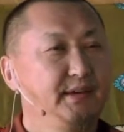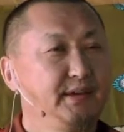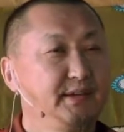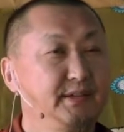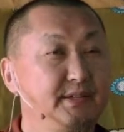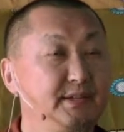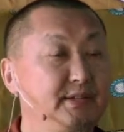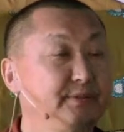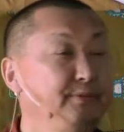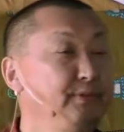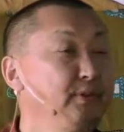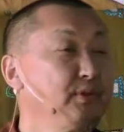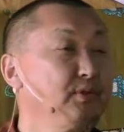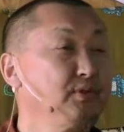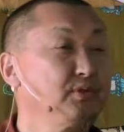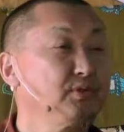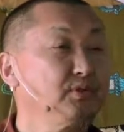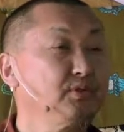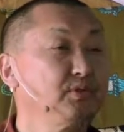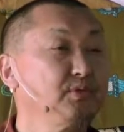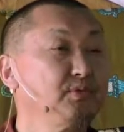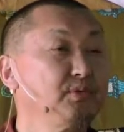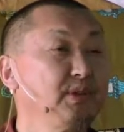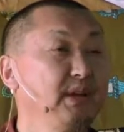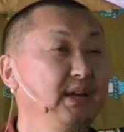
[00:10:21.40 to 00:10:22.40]
It's difficult
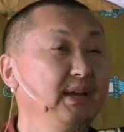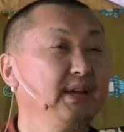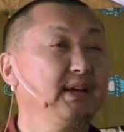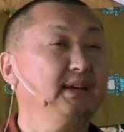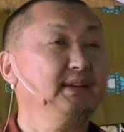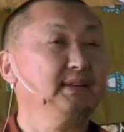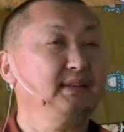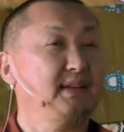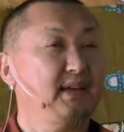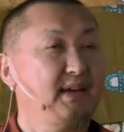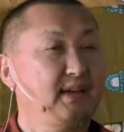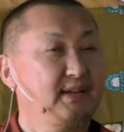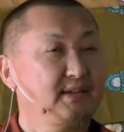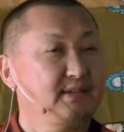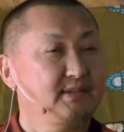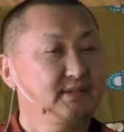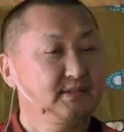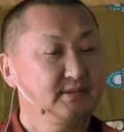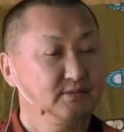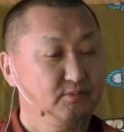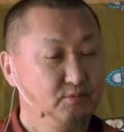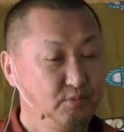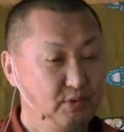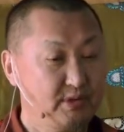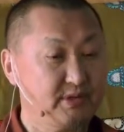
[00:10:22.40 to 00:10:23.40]
to recognize
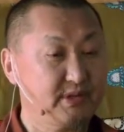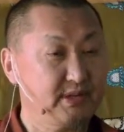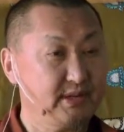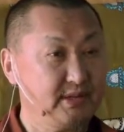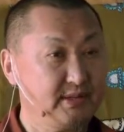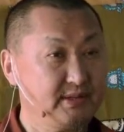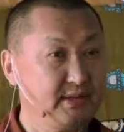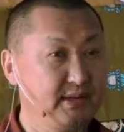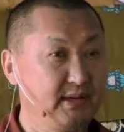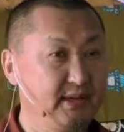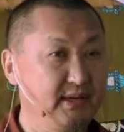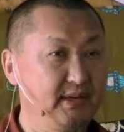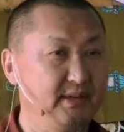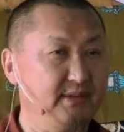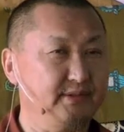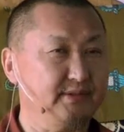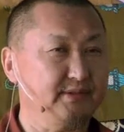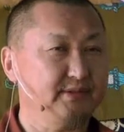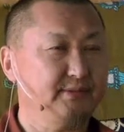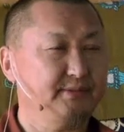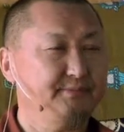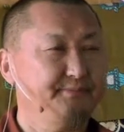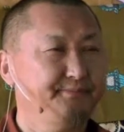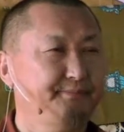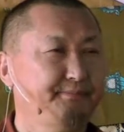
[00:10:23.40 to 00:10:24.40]
what it
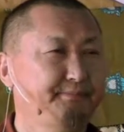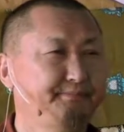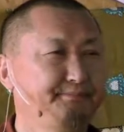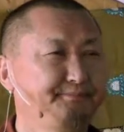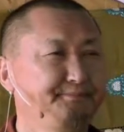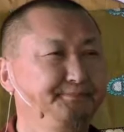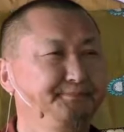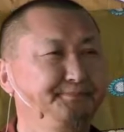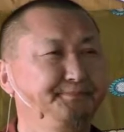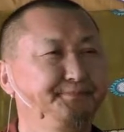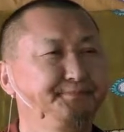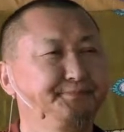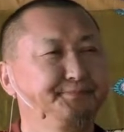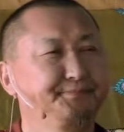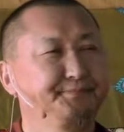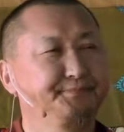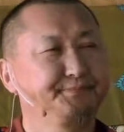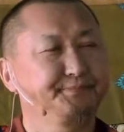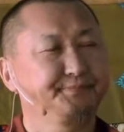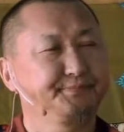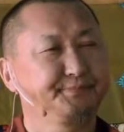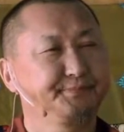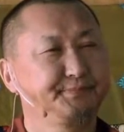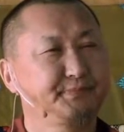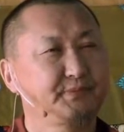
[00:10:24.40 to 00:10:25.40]
is.
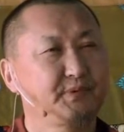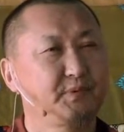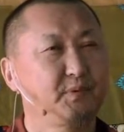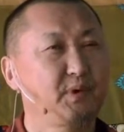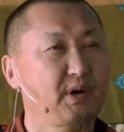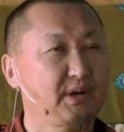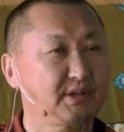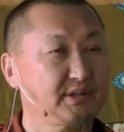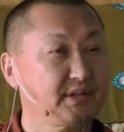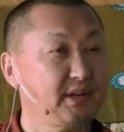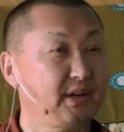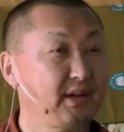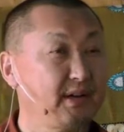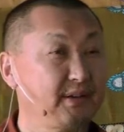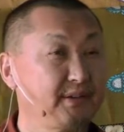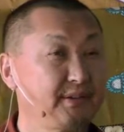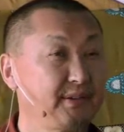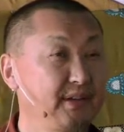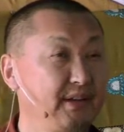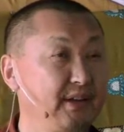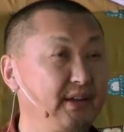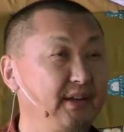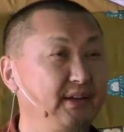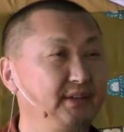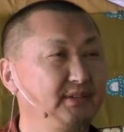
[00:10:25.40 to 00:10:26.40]
What are
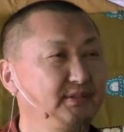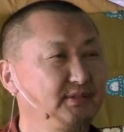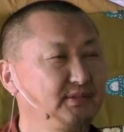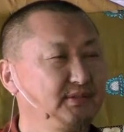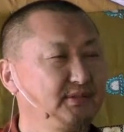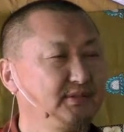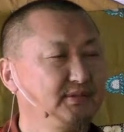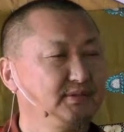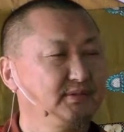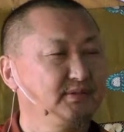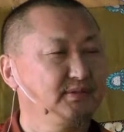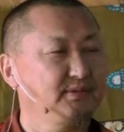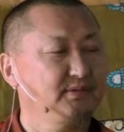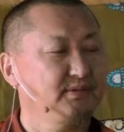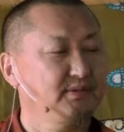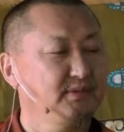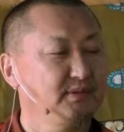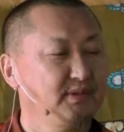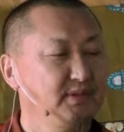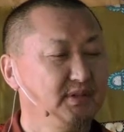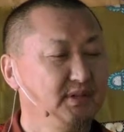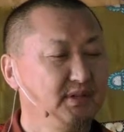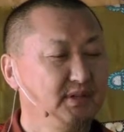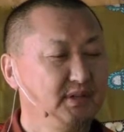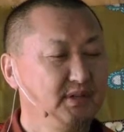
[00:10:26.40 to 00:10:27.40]
theirs?
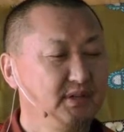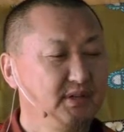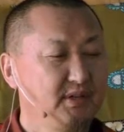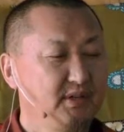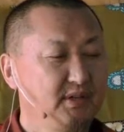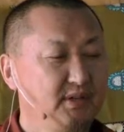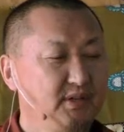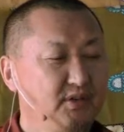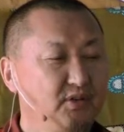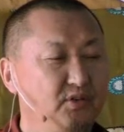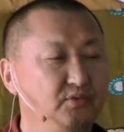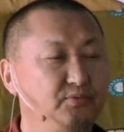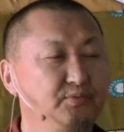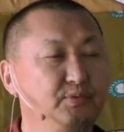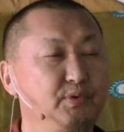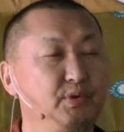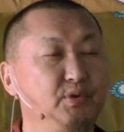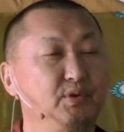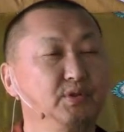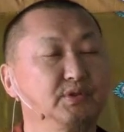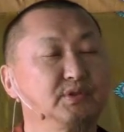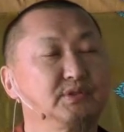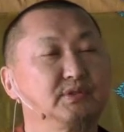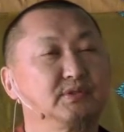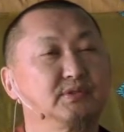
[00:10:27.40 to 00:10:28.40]
Of
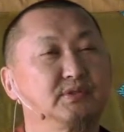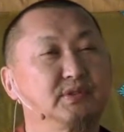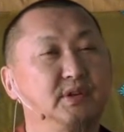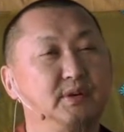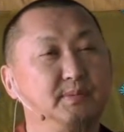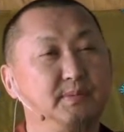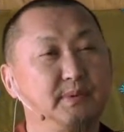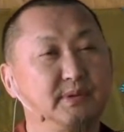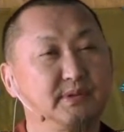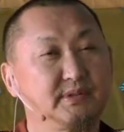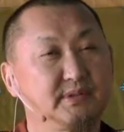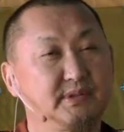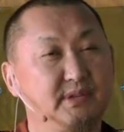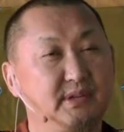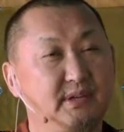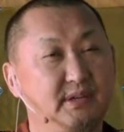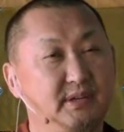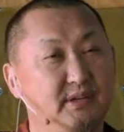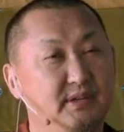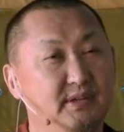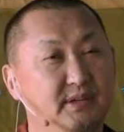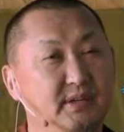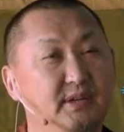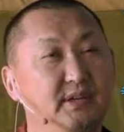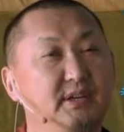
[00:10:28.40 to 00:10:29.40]
course, someone
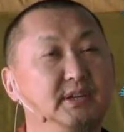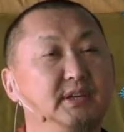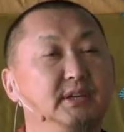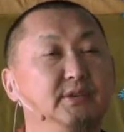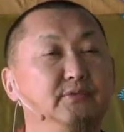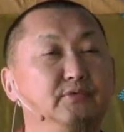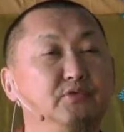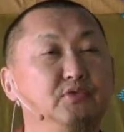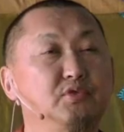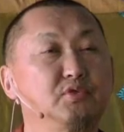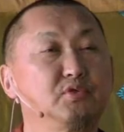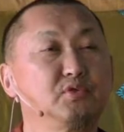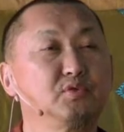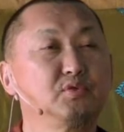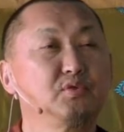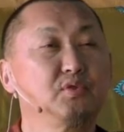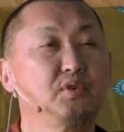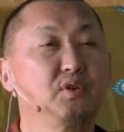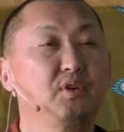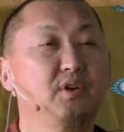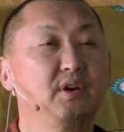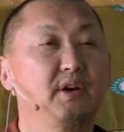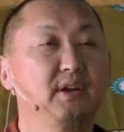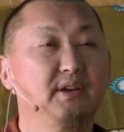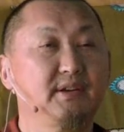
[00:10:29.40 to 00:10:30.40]
say, if you do
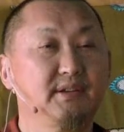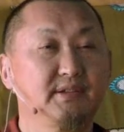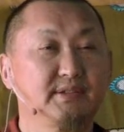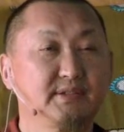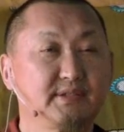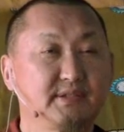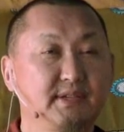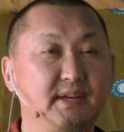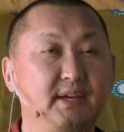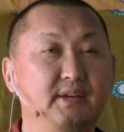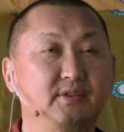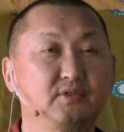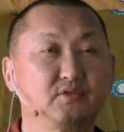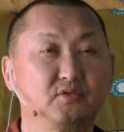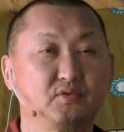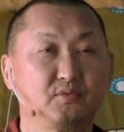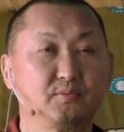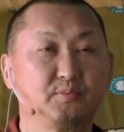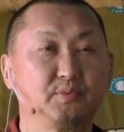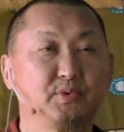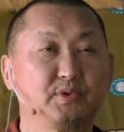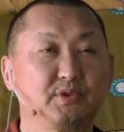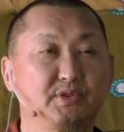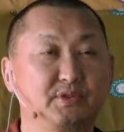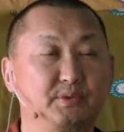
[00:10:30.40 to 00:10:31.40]
not understand your
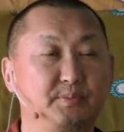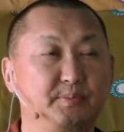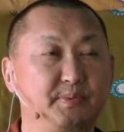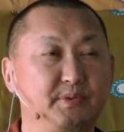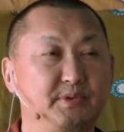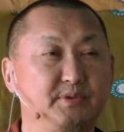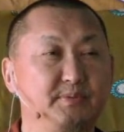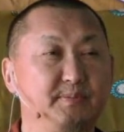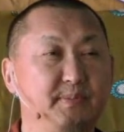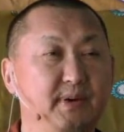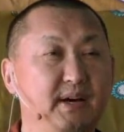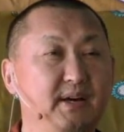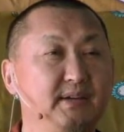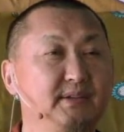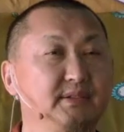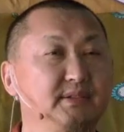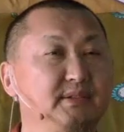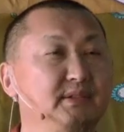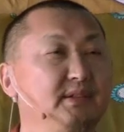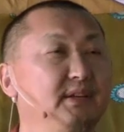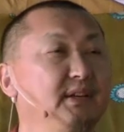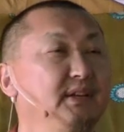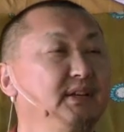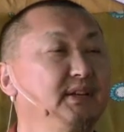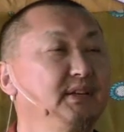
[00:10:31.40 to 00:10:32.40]
body, speech, mind,
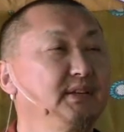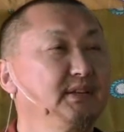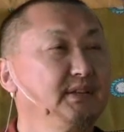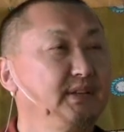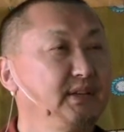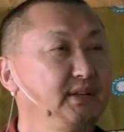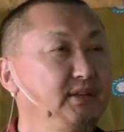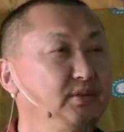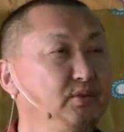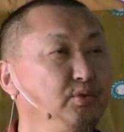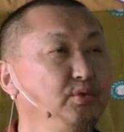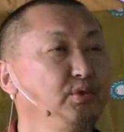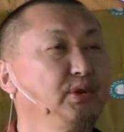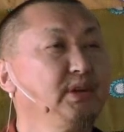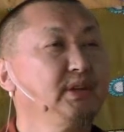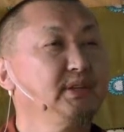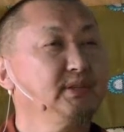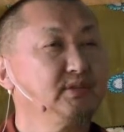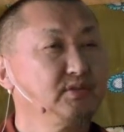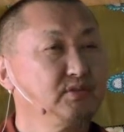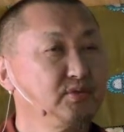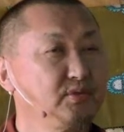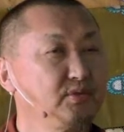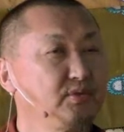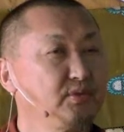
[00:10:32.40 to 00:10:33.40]
then who
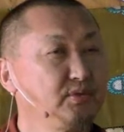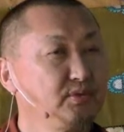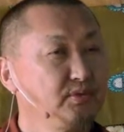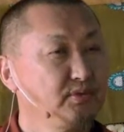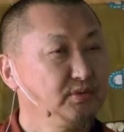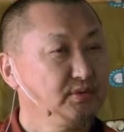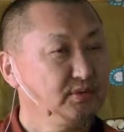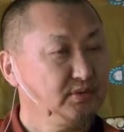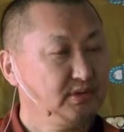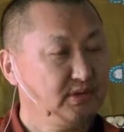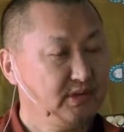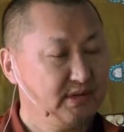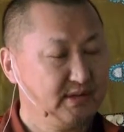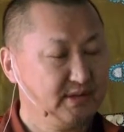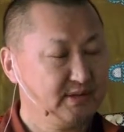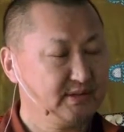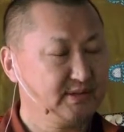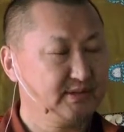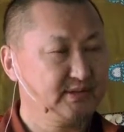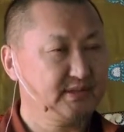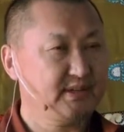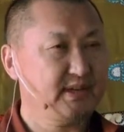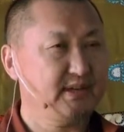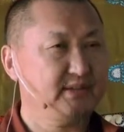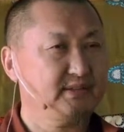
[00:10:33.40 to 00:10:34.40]
can to
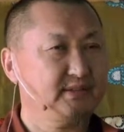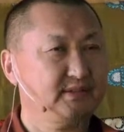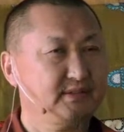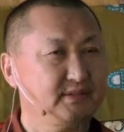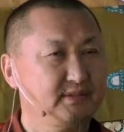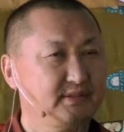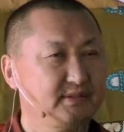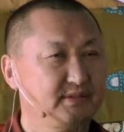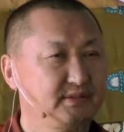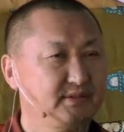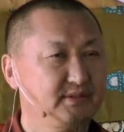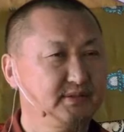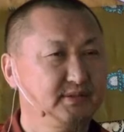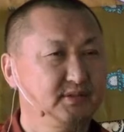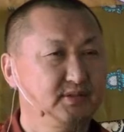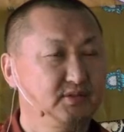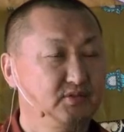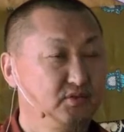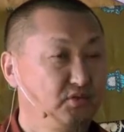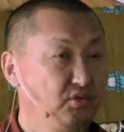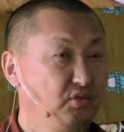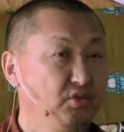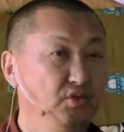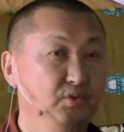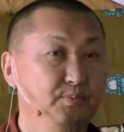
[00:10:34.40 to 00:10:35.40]
understand?
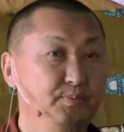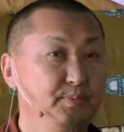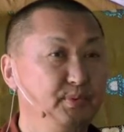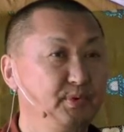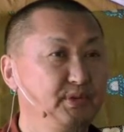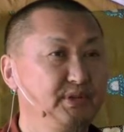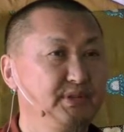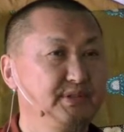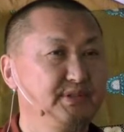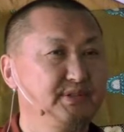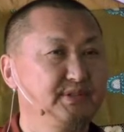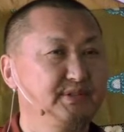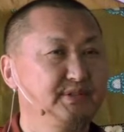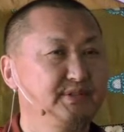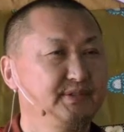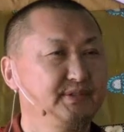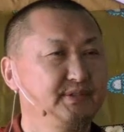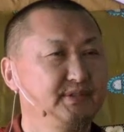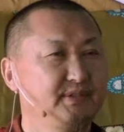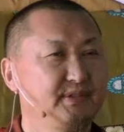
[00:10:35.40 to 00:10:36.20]
No Buddhist.